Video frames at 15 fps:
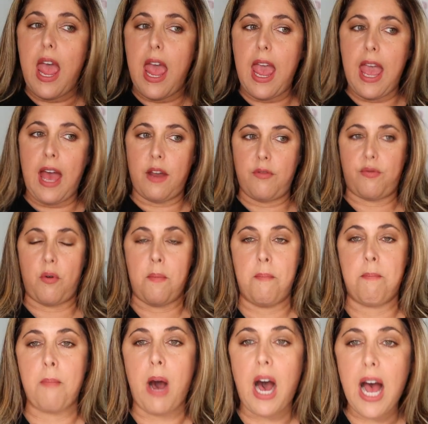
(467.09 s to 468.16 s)
And for
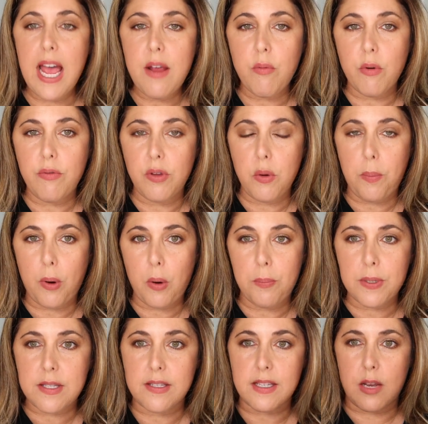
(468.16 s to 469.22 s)
my review
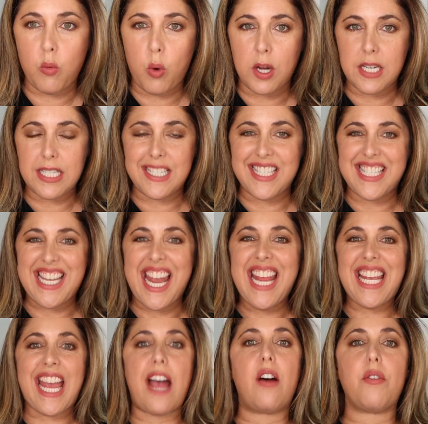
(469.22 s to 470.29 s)
purposes, I wanted to
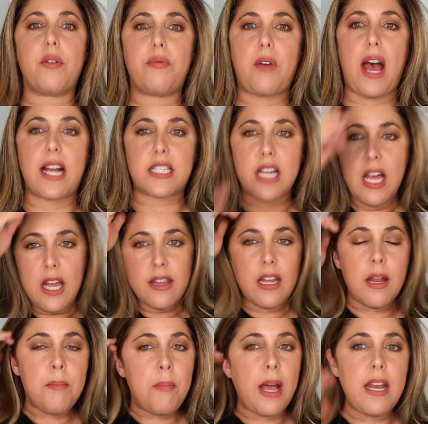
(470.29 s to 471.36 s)
take out the fact that
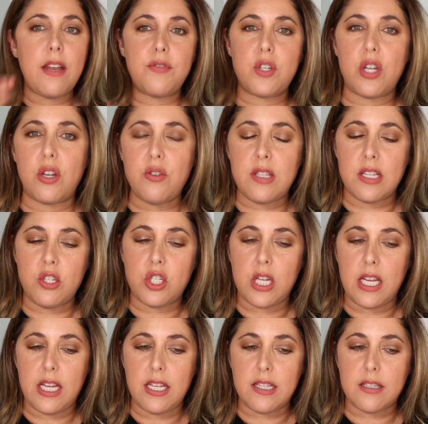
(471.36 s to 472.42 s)
I might have chosen
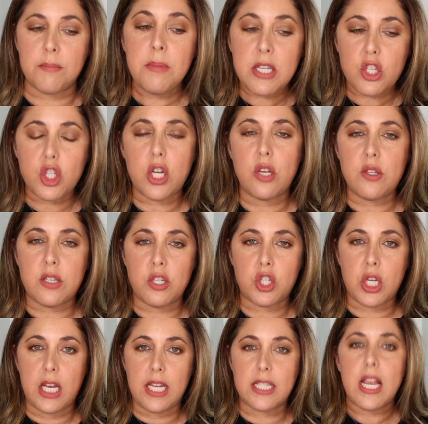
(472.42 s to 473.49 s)
shades, mischosen
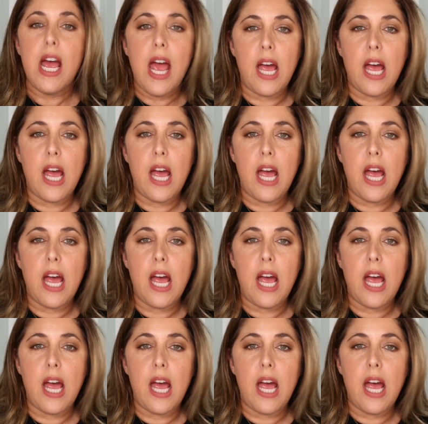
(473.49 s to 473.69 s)
shades,